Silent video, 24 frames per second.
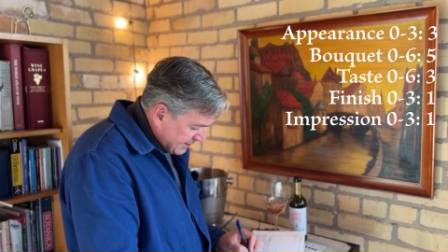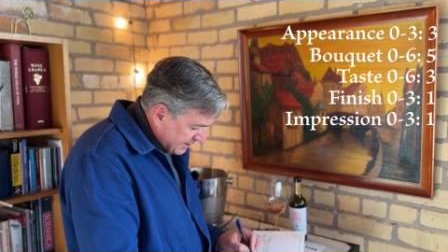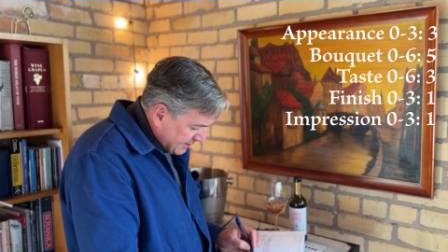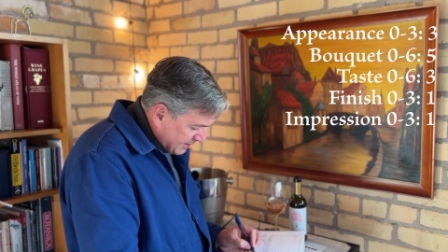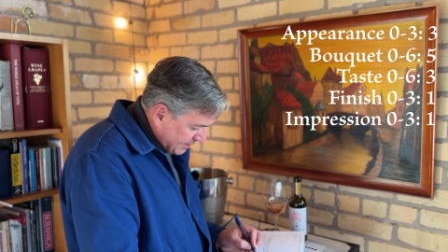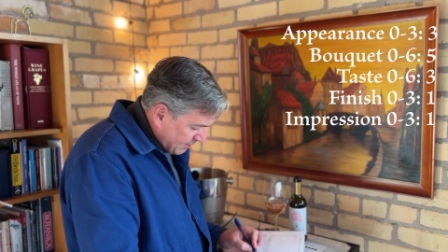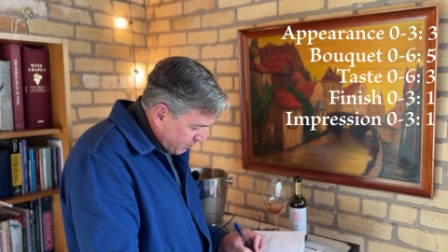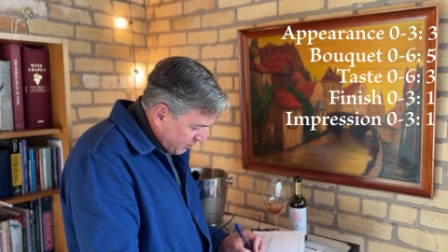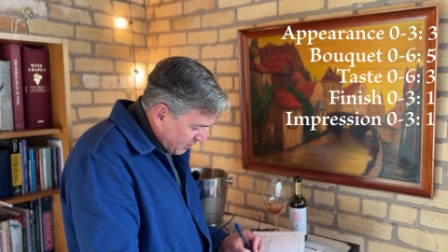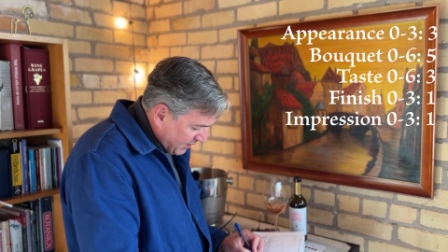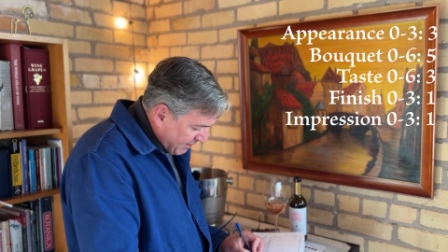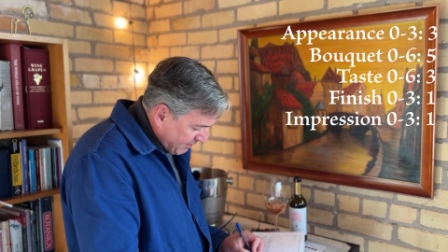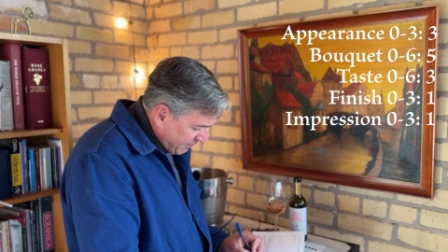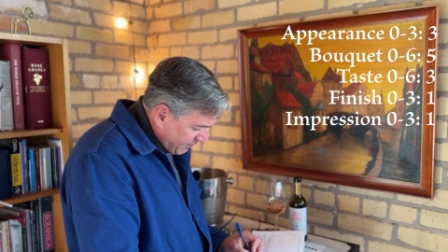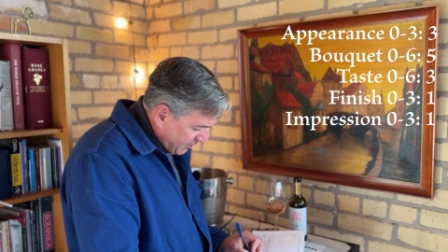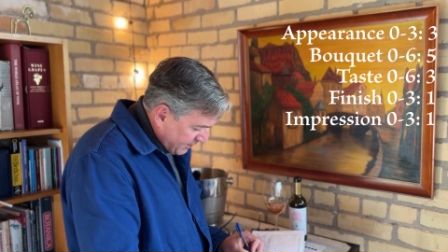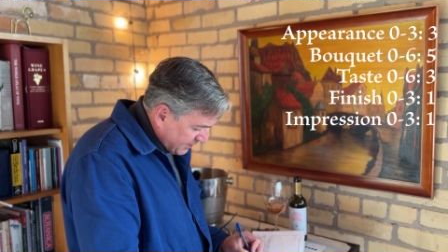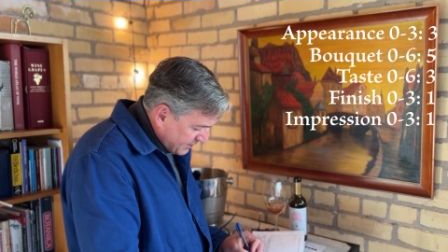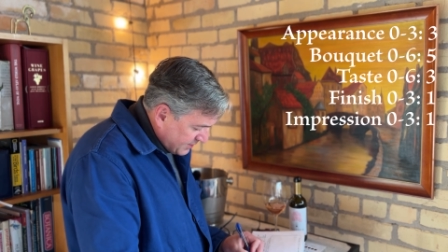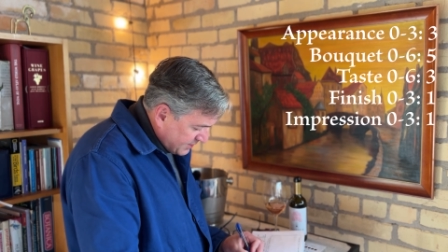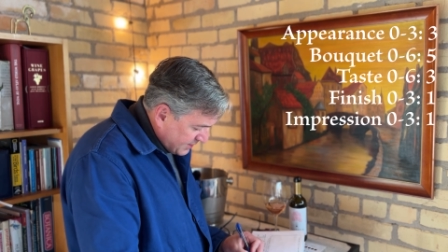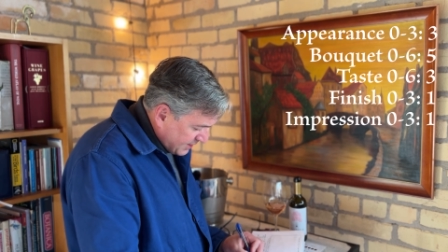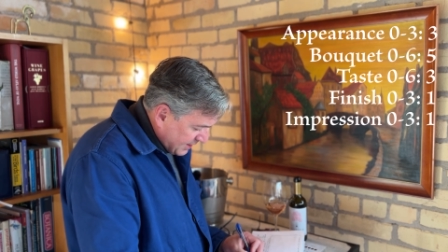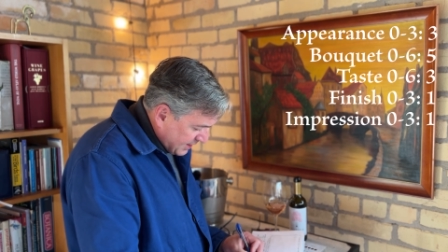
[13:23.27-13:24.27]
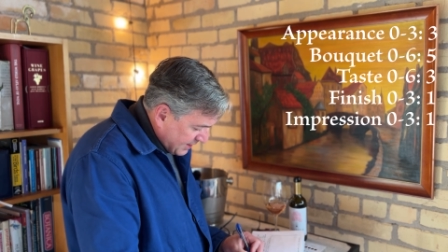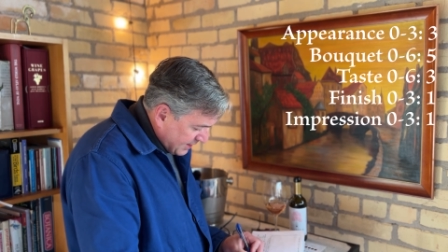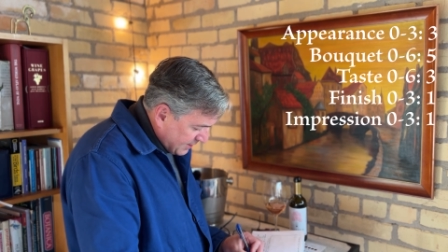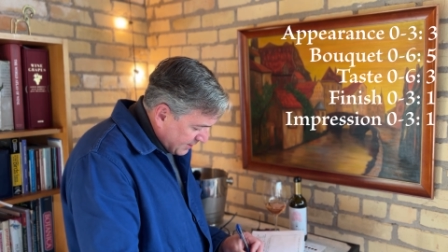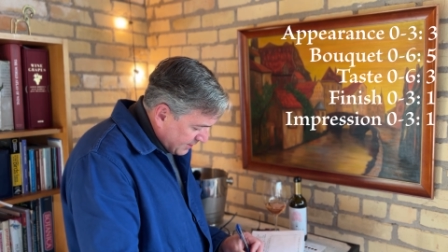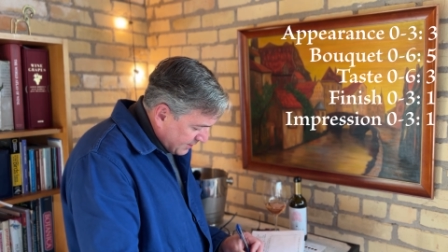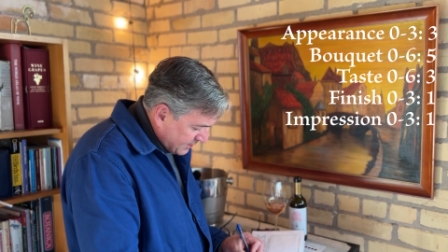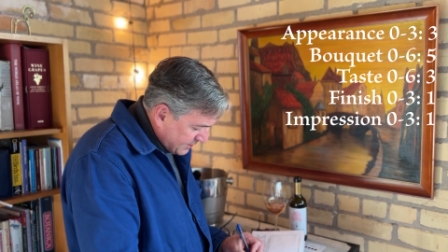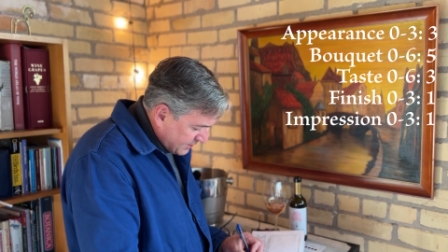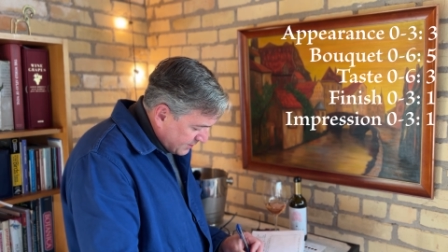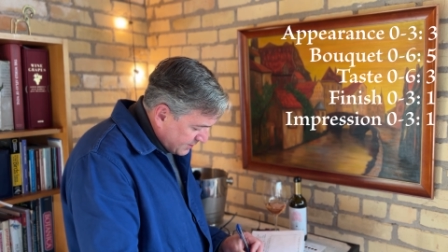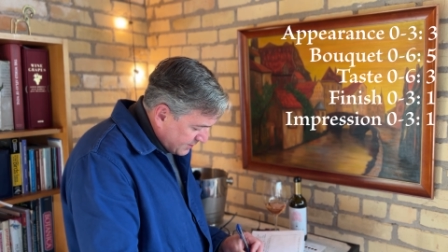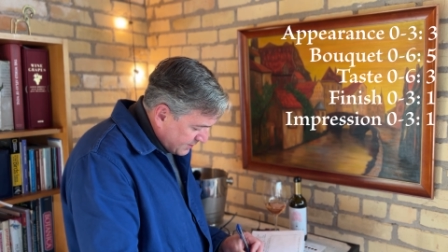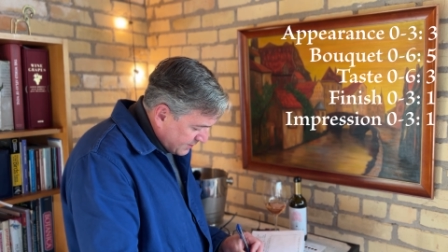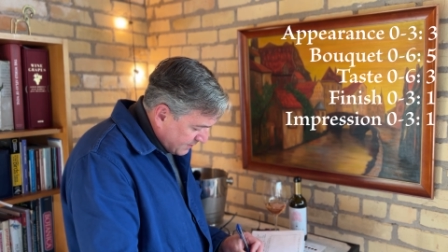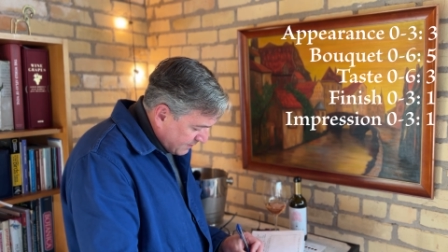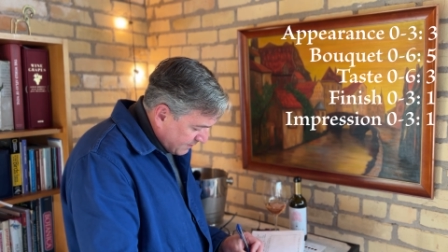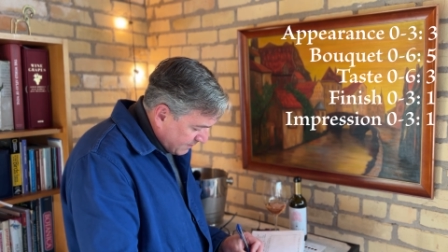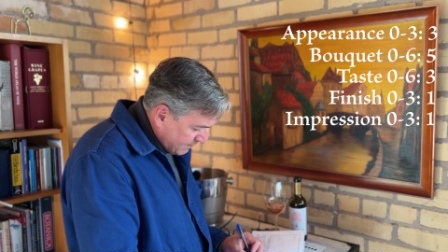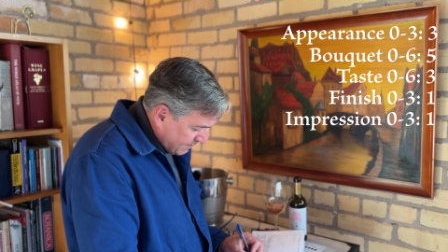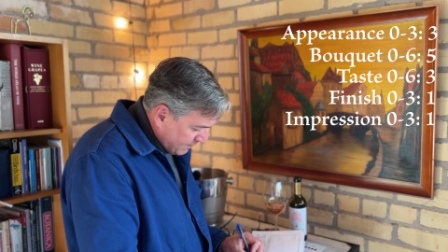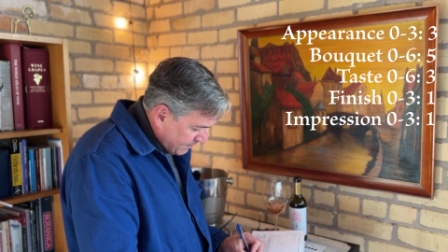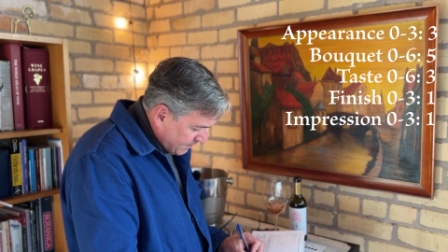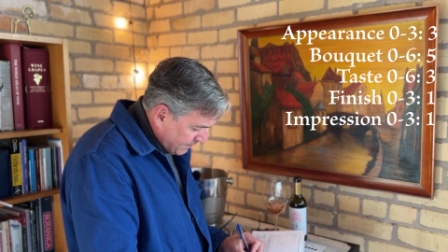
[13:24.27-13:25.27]
the preference is
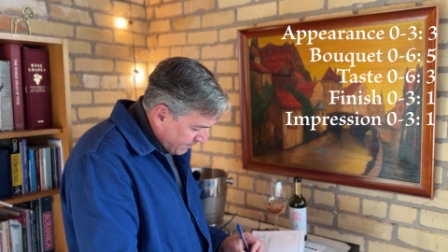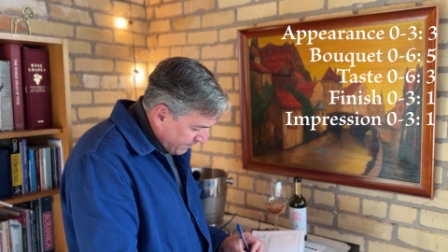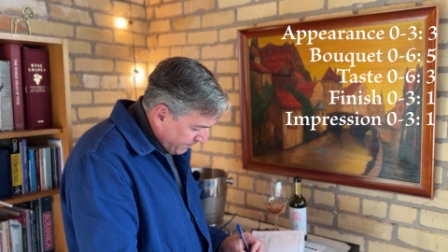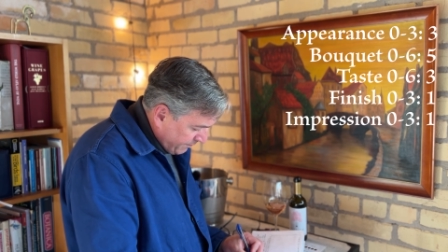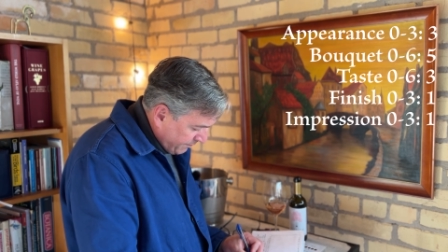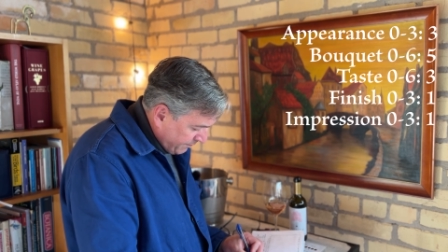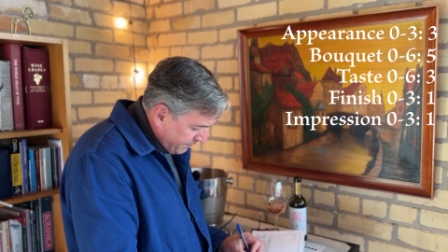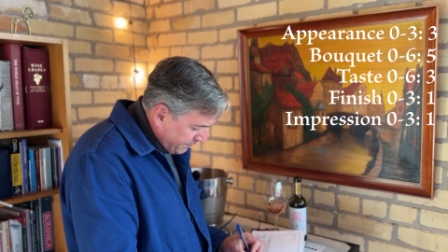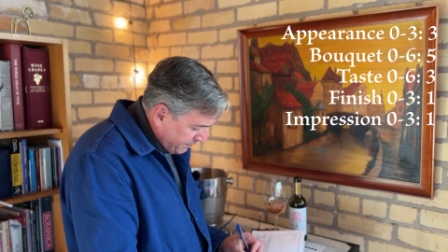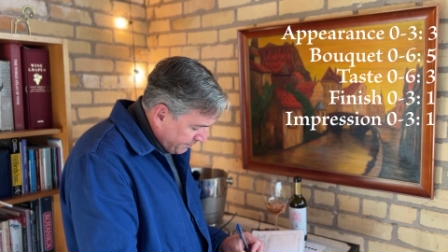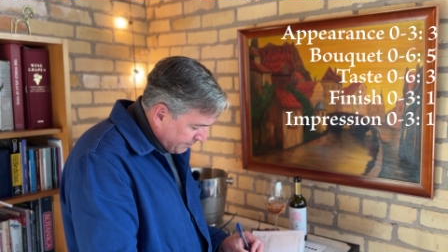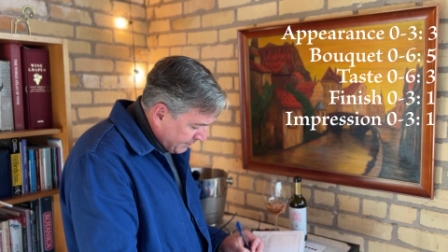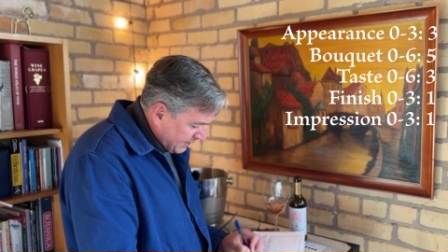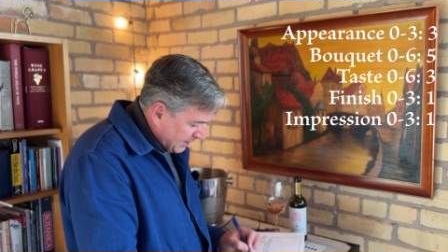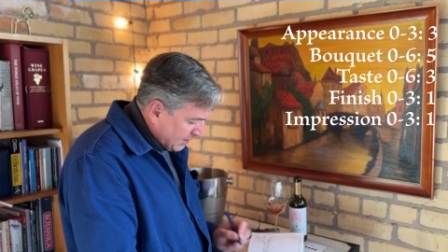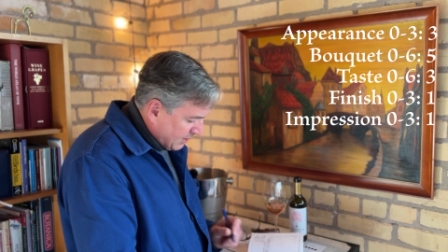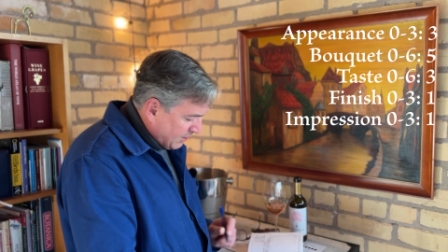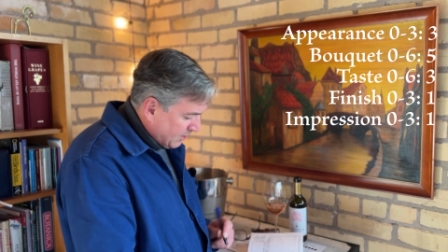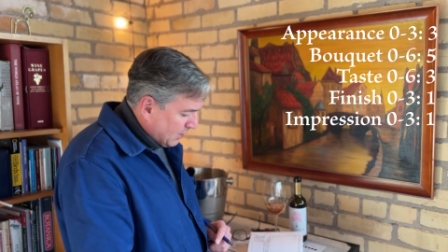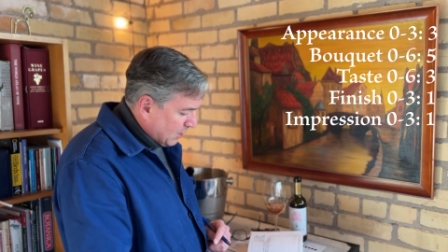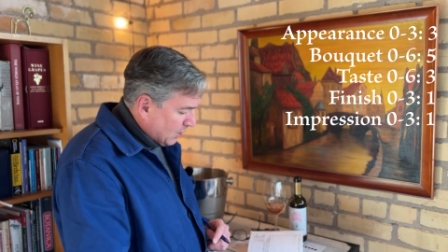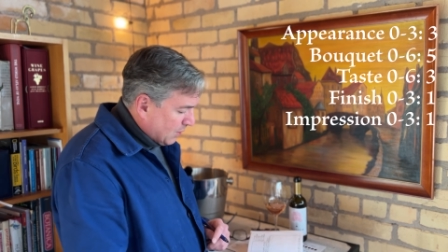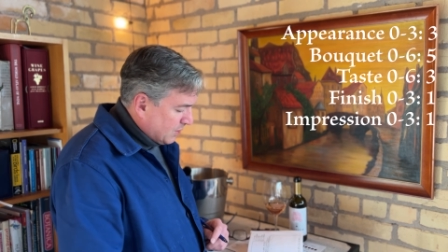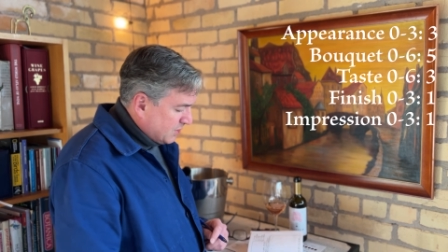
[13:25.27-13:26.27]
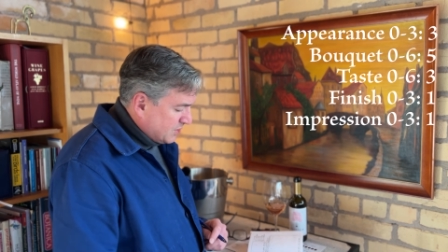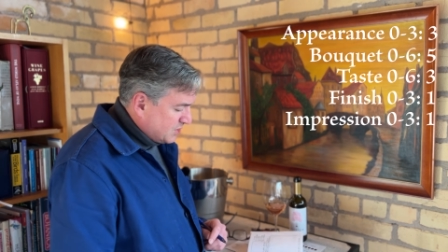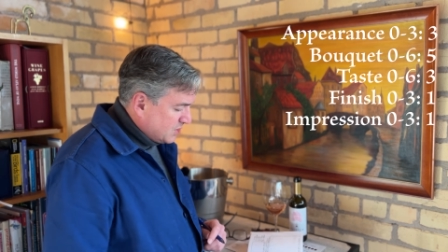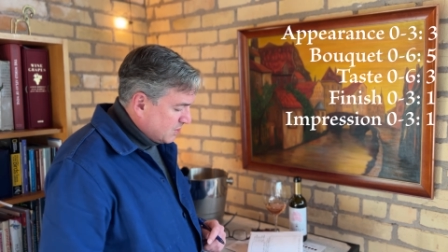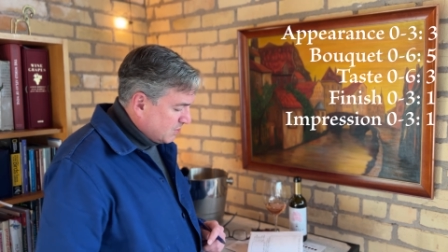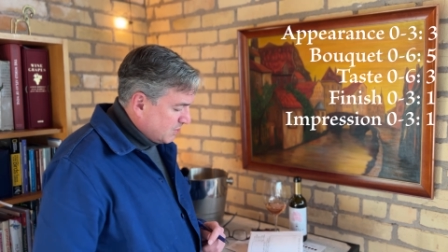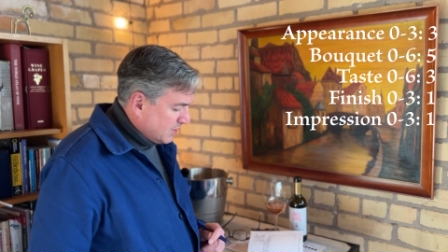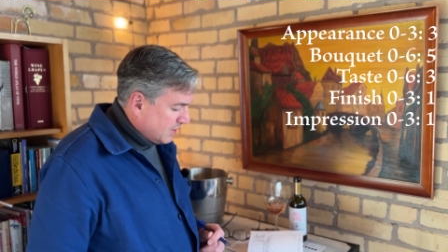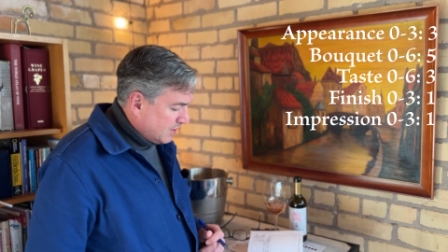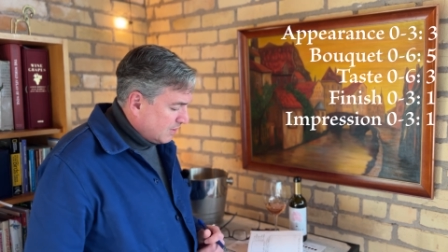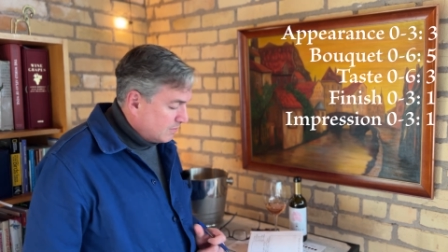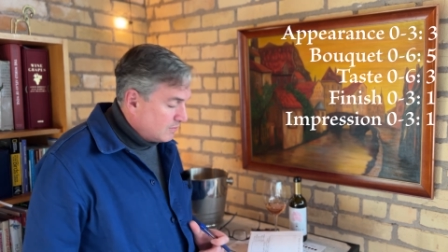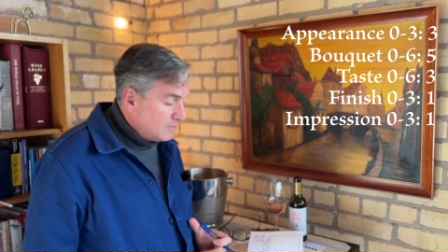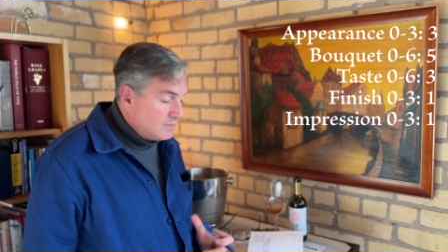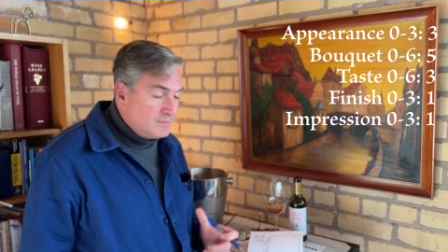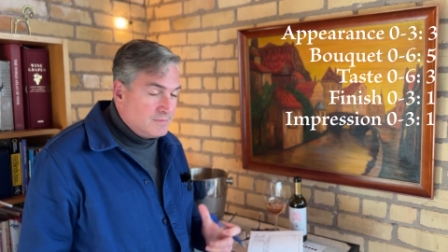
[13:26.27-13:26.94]
noticeable.